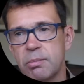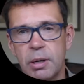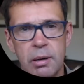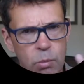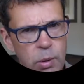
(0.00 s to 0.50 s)

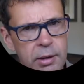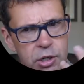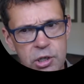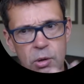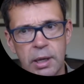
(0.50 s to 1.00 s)
but we're
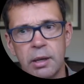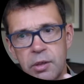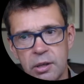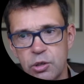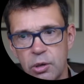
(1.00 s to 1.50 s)
just looking at
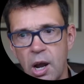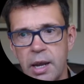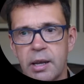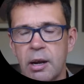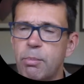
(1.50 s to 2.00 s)
the sort of
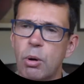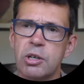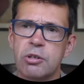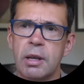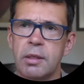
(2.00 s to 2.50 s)
high card
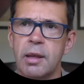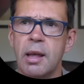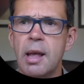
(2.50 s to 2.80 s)
point strength here.